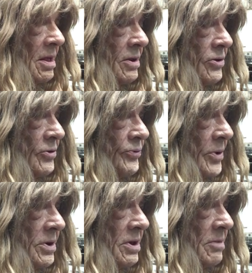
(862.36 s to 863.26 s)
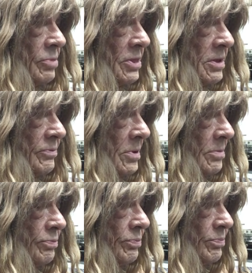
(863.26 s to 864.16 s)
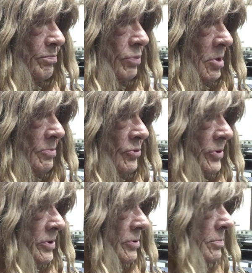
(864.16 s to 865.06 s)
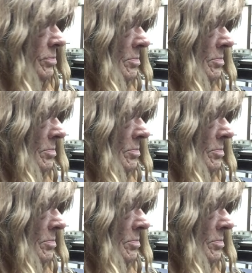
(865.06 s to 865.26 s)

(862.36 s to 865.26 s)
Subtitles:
to a friend, I believe, Bob Greener.